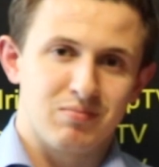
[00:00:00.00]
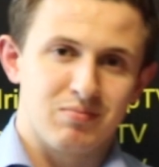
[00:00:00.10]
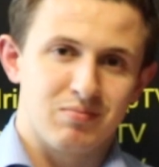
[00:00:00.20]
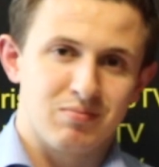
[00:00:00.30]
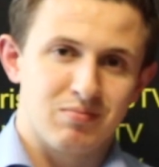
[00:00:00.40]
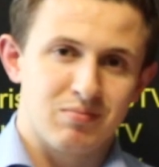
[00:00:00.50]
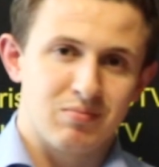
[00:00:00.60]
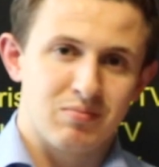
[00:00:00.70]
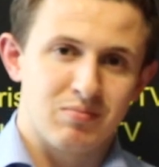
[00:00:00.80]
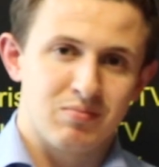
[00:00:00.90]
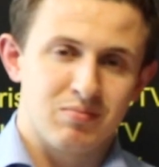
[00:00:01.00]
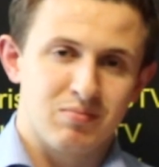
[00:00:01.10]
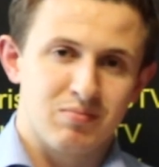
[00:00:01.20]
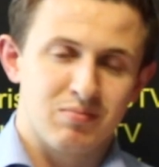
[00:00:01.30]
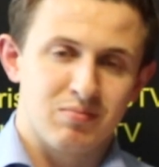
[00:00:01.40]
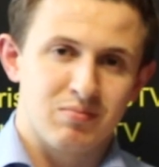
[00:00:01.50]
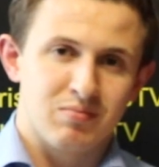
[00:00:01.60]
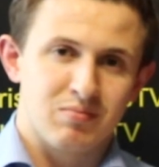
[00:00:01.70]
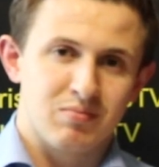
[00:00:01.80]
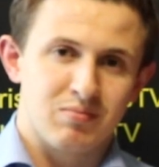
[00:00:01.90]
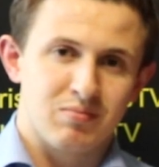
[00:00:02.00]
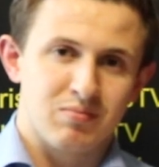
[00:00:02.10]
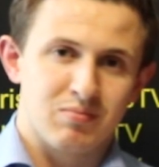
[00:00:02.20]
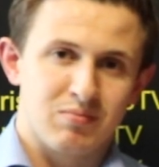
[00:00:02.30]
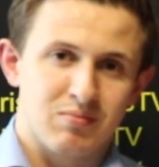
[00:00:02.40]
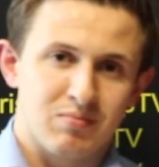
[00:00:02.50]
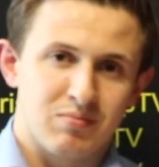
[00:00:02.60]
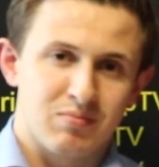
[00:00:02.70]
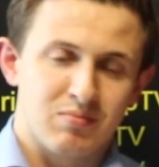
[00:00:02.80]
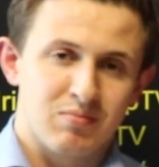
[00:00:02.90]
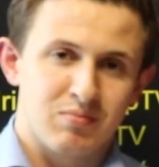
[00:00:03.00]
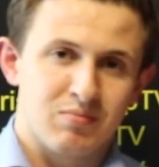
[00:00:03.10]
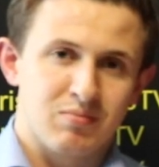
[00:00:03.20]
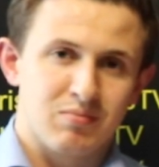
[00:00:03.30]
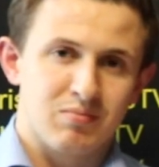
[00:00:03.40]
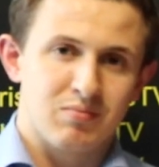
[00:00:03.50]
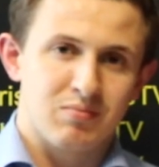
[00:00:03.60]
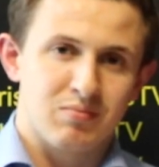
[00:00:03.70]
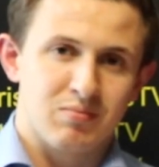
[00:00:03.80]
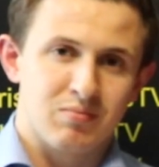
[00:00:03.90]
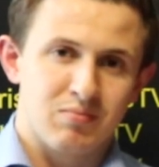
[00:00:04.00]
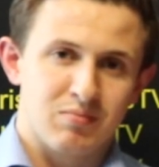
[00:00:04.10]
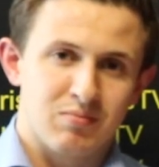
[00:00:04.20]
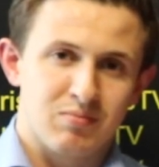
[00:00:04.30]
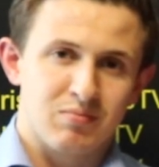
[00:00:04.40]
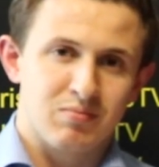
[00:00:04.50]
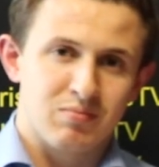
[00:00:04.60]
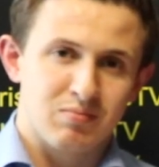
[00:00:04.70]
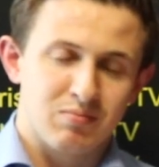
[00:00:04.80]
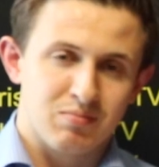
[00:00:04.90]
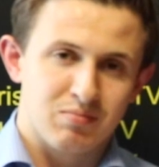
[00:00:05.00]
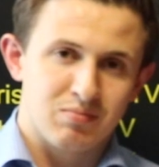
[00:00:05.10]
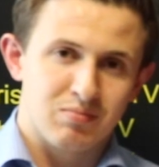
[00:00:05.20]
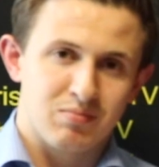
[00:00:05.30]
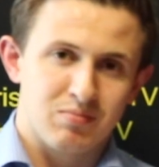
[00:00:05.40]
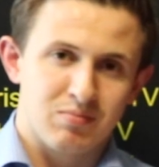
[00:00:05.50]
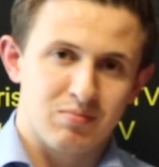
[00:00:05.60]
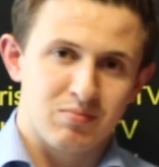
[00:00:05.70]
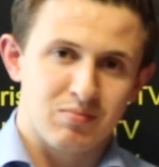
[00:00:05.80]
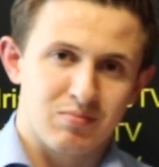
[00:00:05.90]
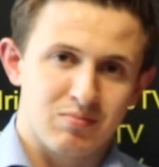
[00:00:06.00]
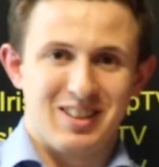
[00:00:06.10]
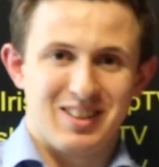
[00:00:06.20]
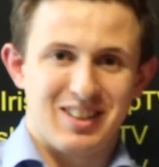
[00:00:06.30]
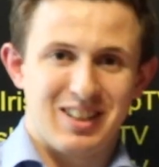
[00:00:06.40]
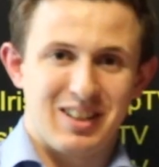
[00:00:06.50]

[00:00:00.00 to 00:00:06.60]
No words are spoken by the person on screen.